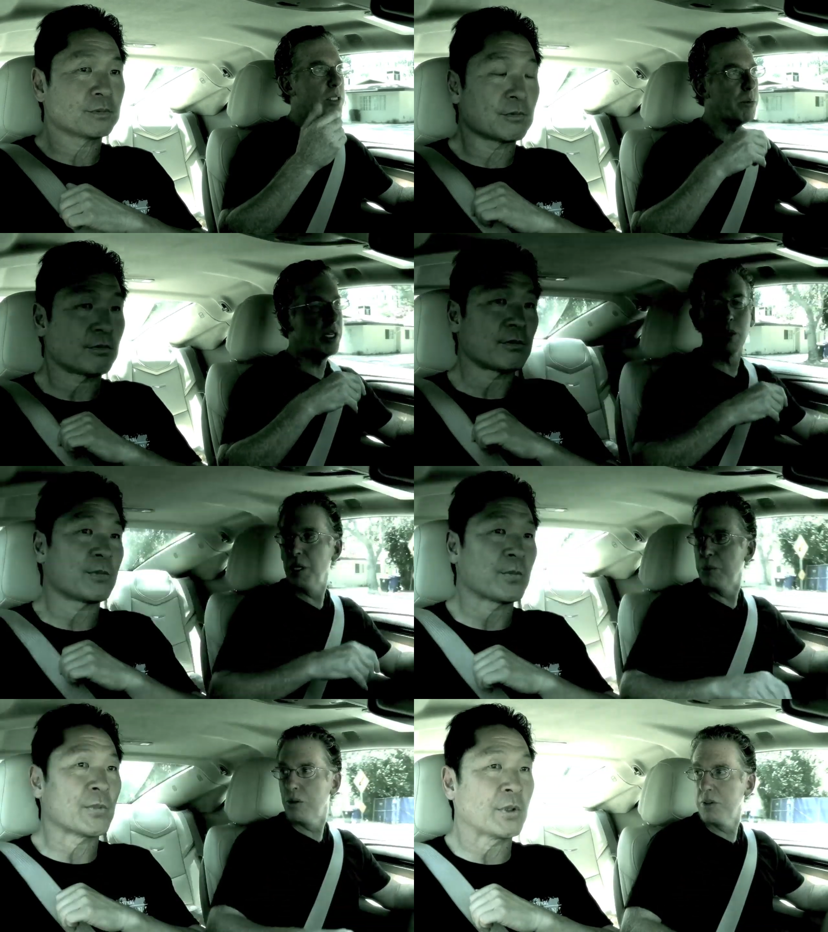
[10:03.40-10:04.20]
Speaker 1: some young
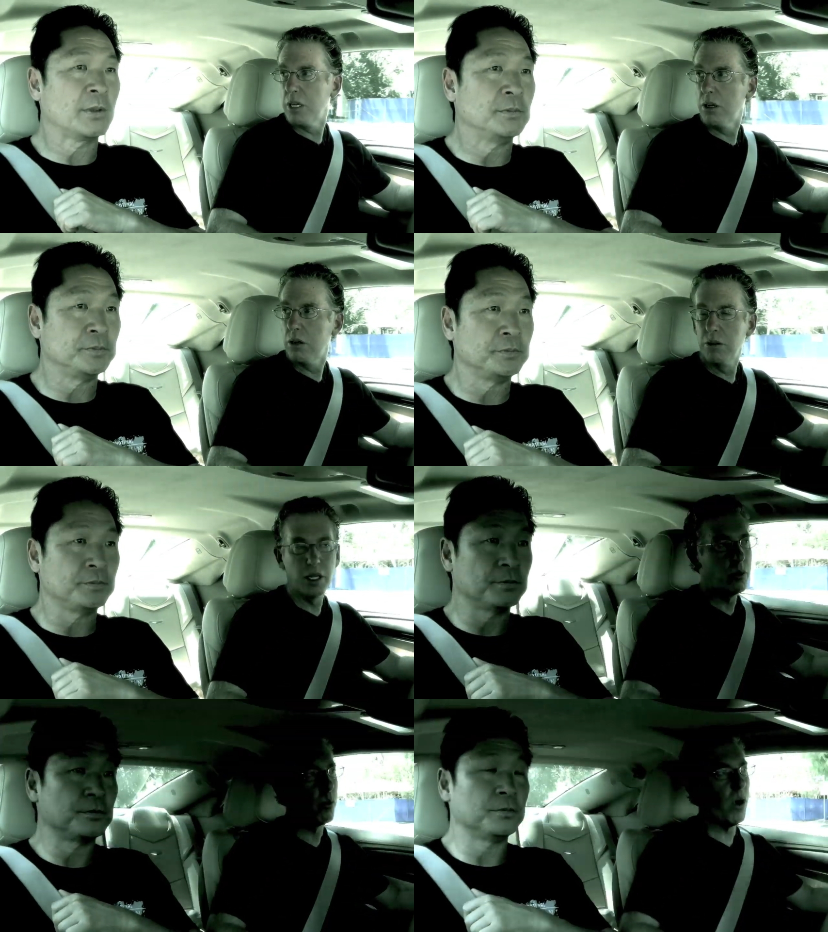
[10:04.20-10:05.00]
people that are
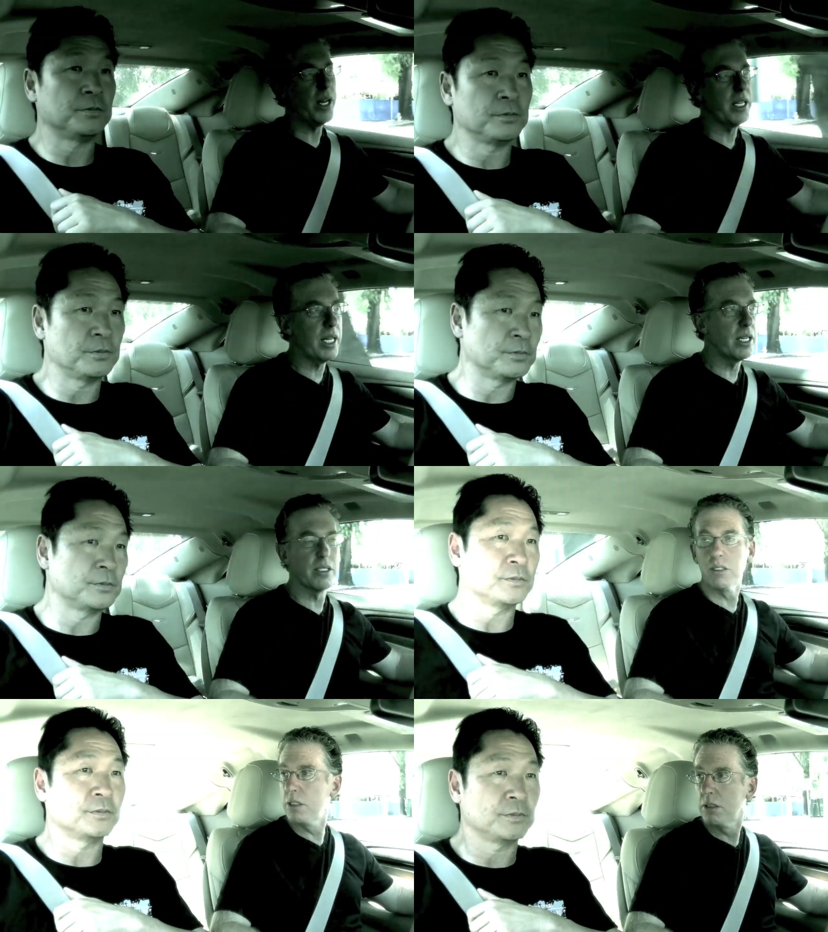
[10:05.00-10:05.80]
that want to get
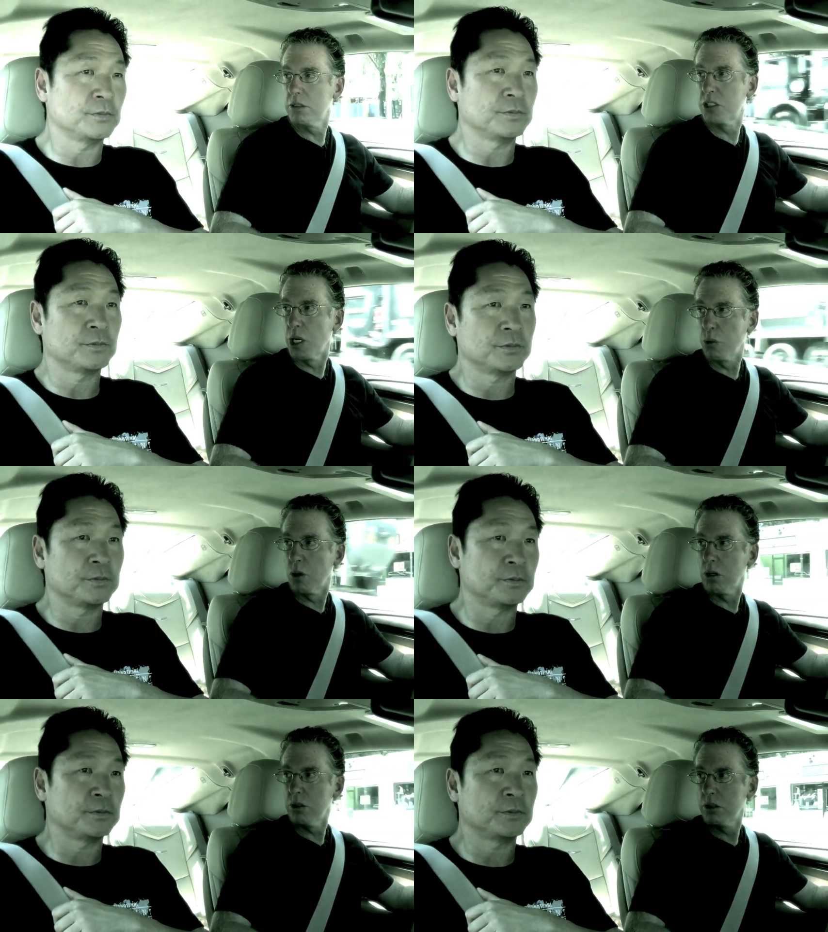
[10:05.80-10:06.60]
into the stunt
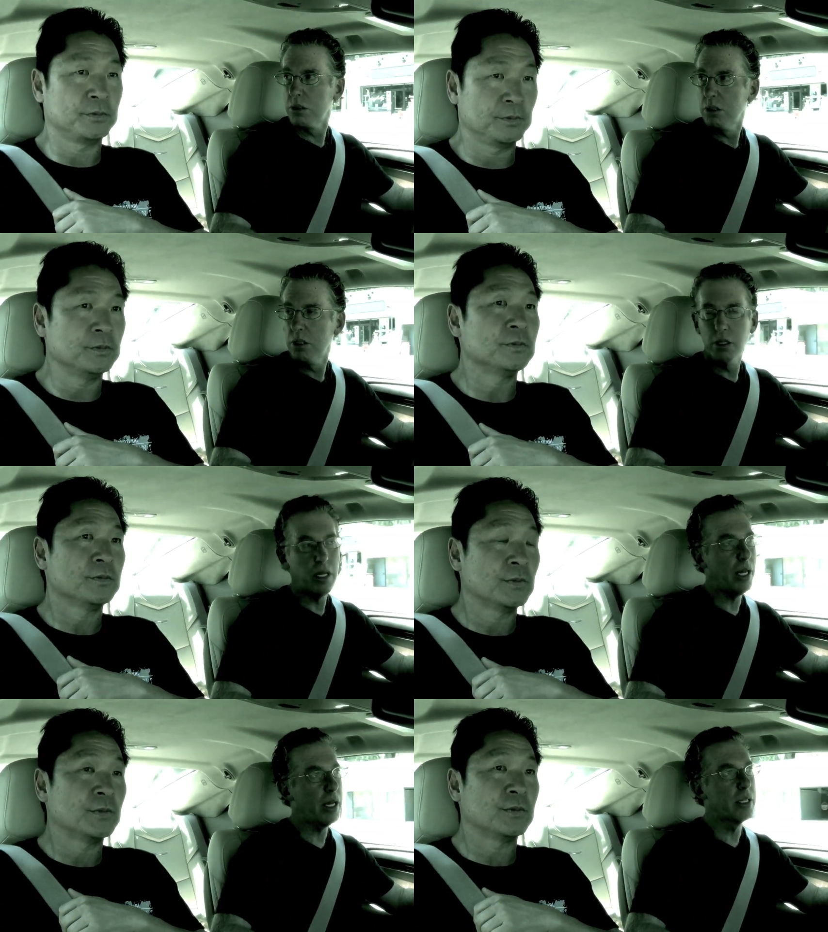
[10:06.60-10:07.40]
world
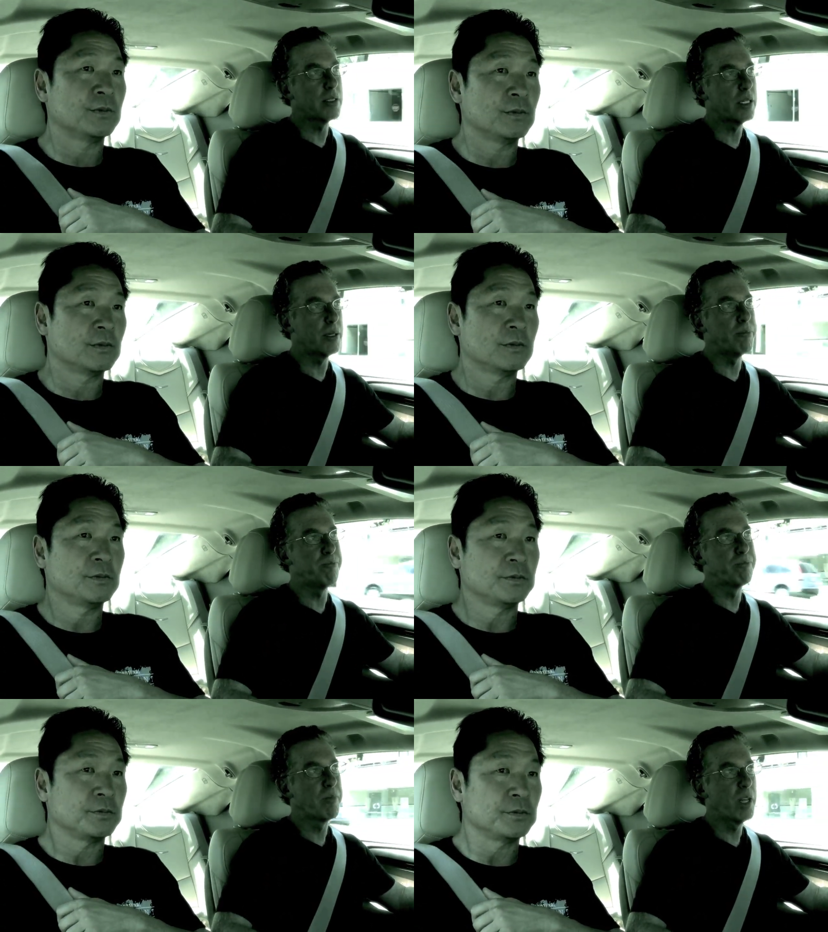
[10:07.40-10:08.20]
and um,
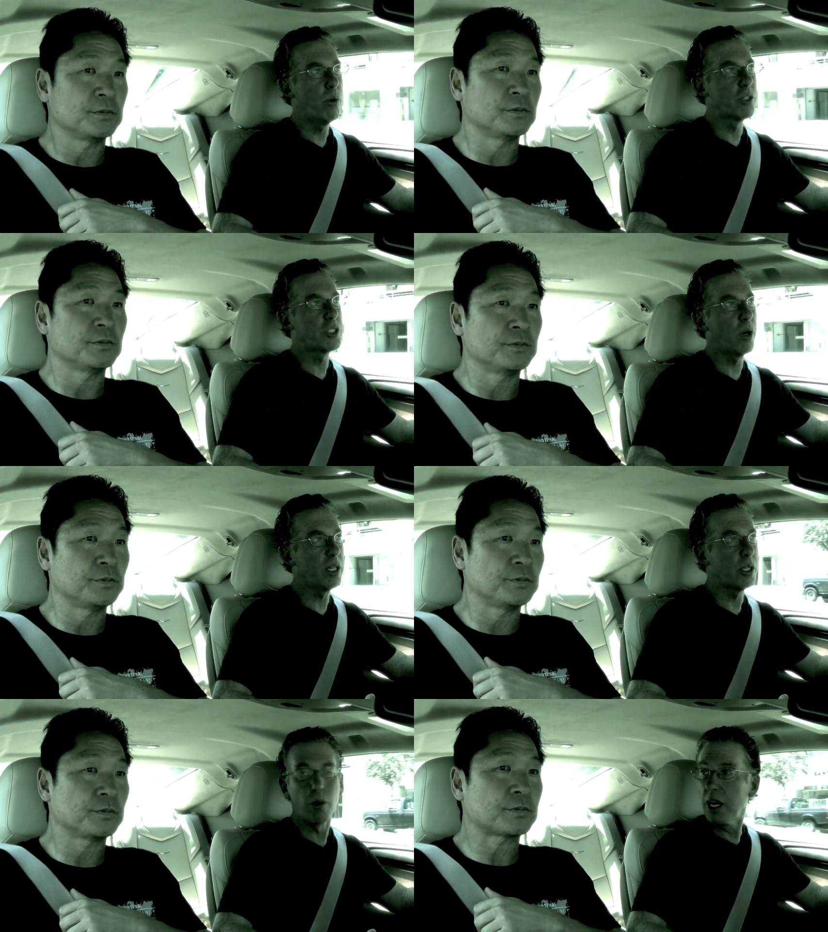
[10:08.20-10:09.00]
who are
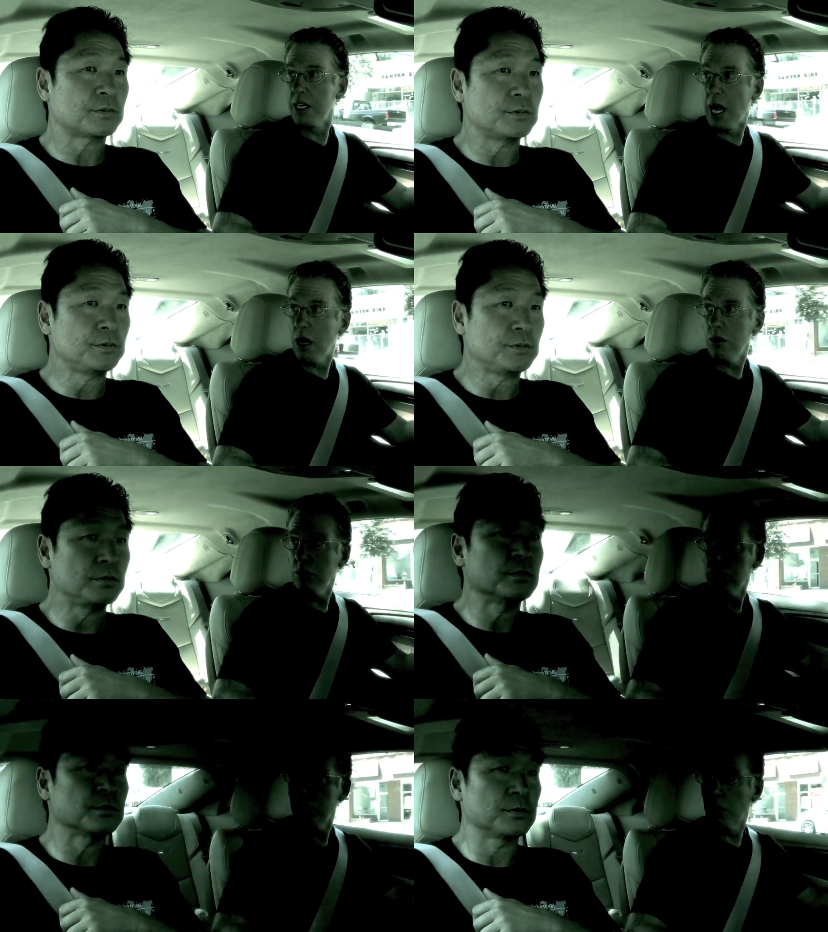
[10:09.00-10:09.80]
struggling right now?
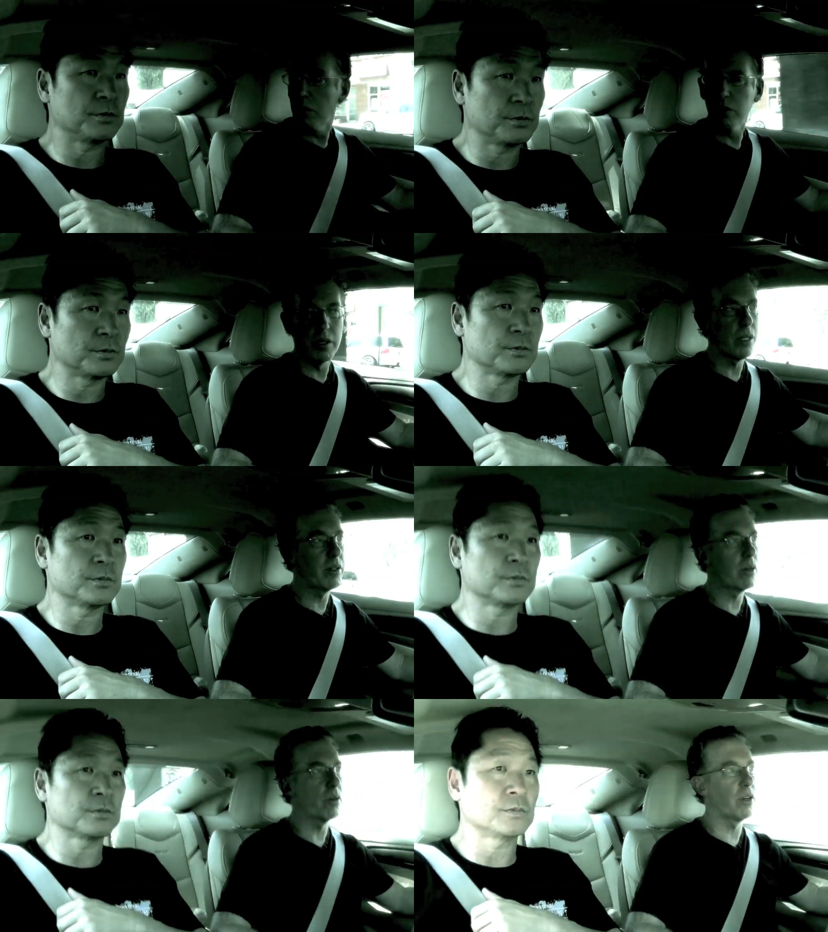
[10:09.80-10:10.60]
You know, they're,
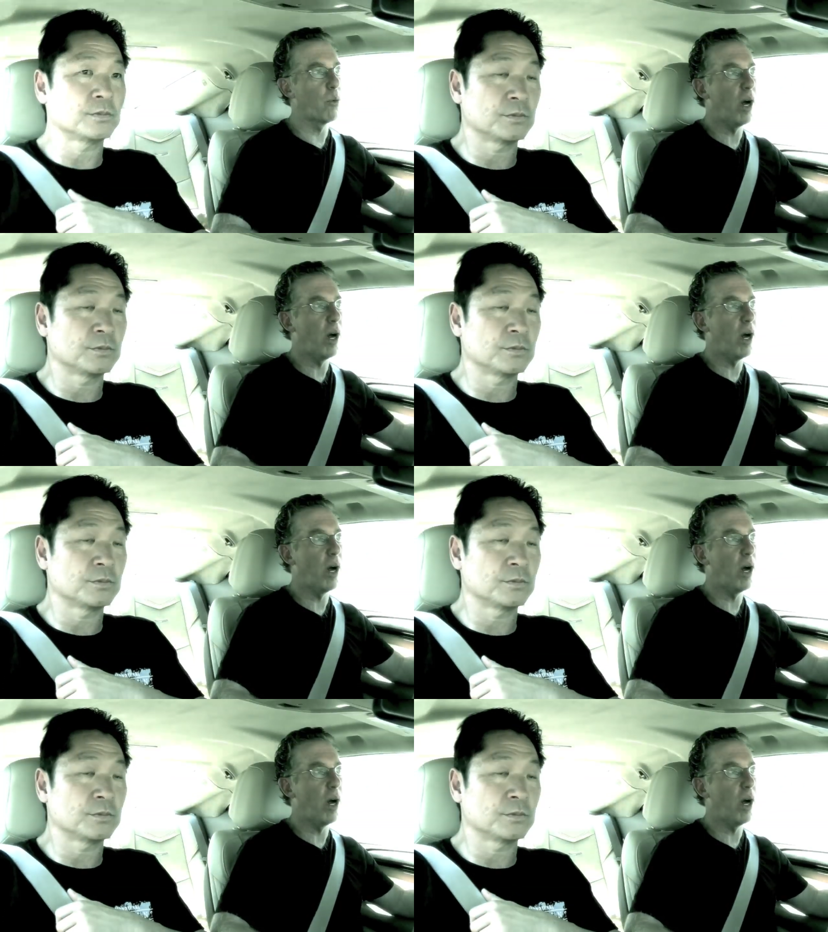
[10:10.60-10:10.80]
they're, they're